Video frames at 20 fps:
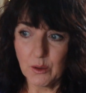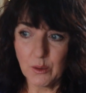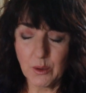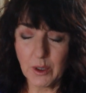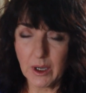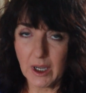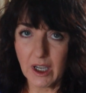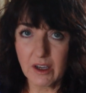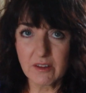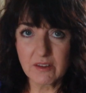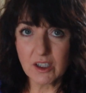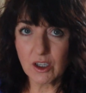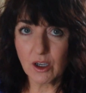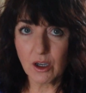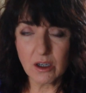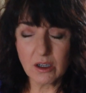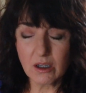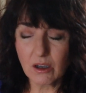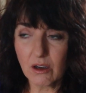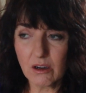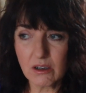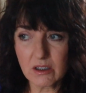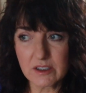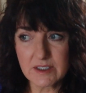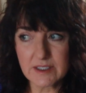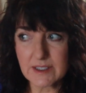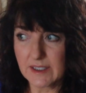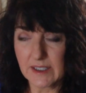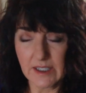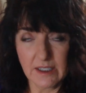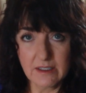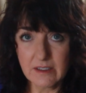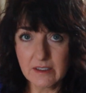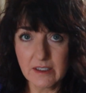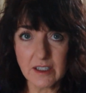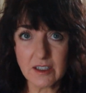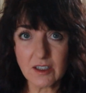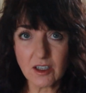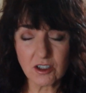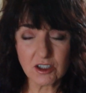Wow, honestly,
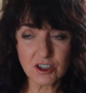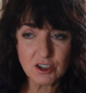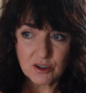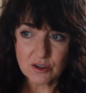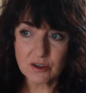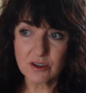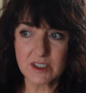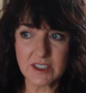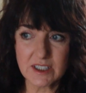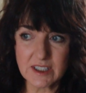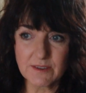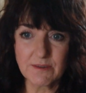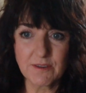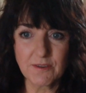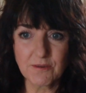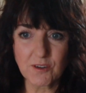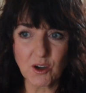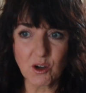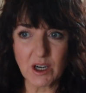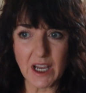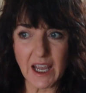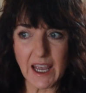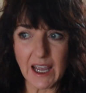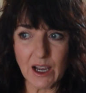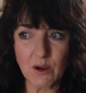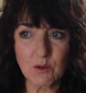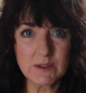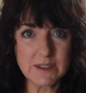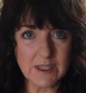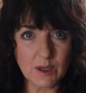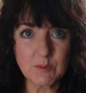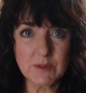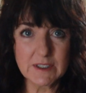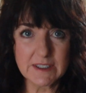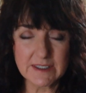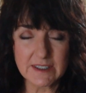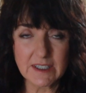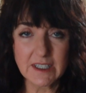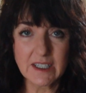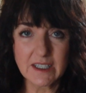you can only do this if you've got hours up
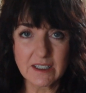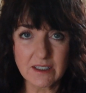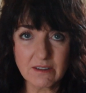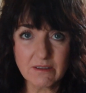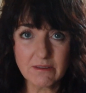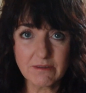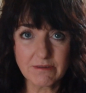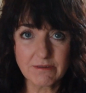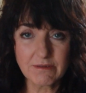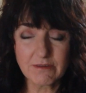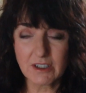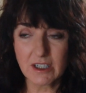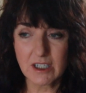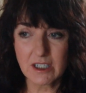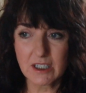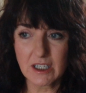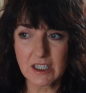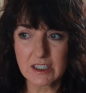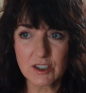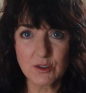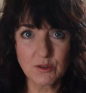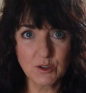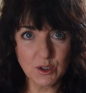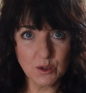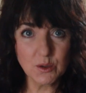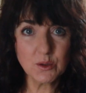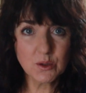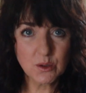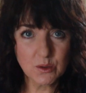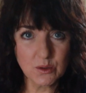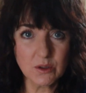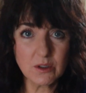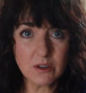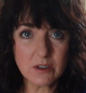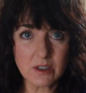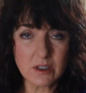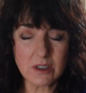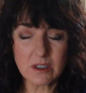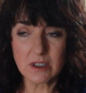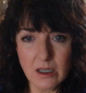your sleeve until you look
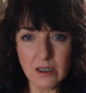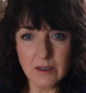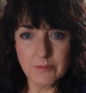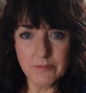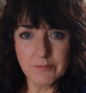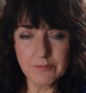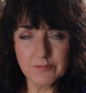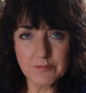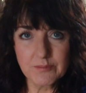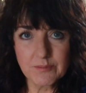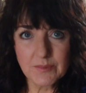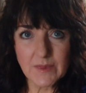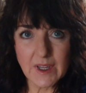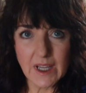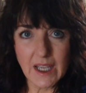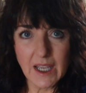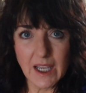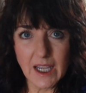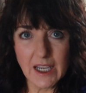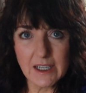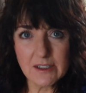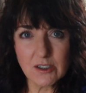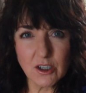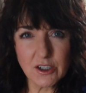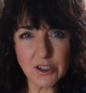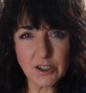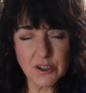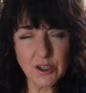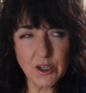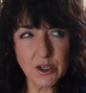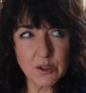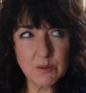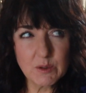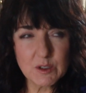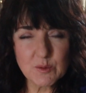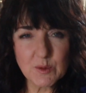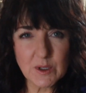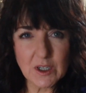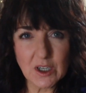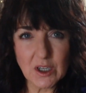good. And I don't know
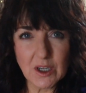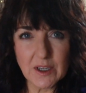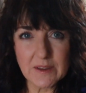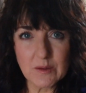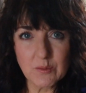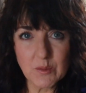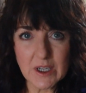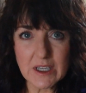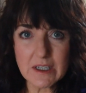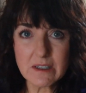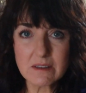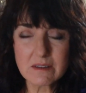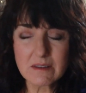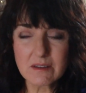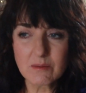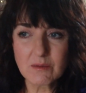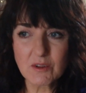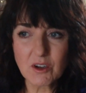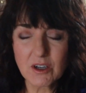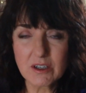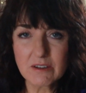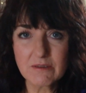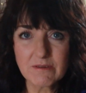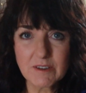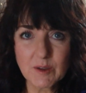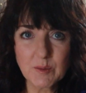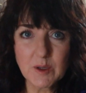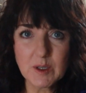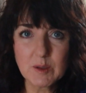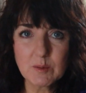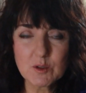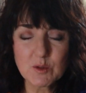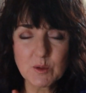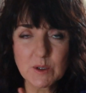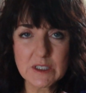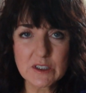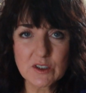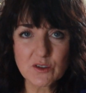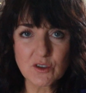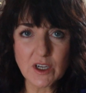which one I like the best, so I'm kind of flipping
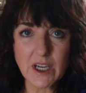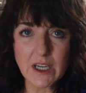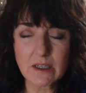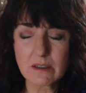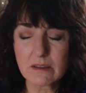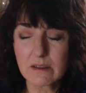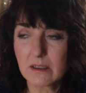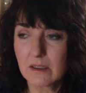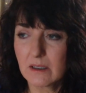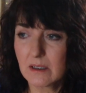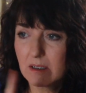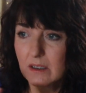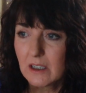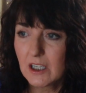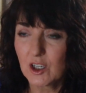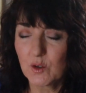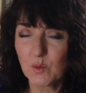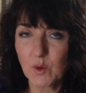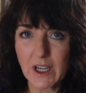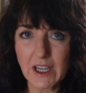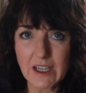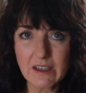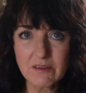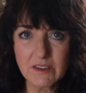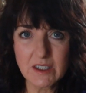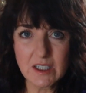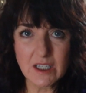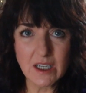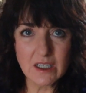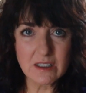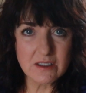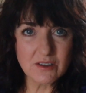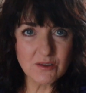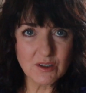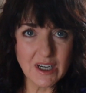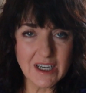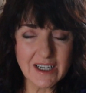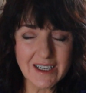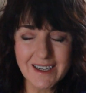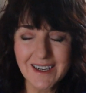between straight and wavy and
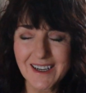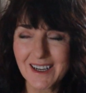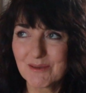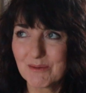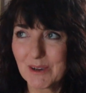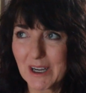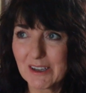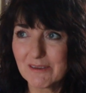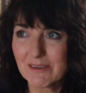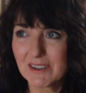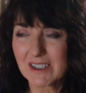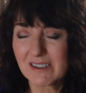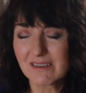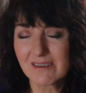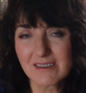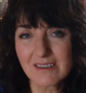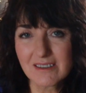straight and wavy.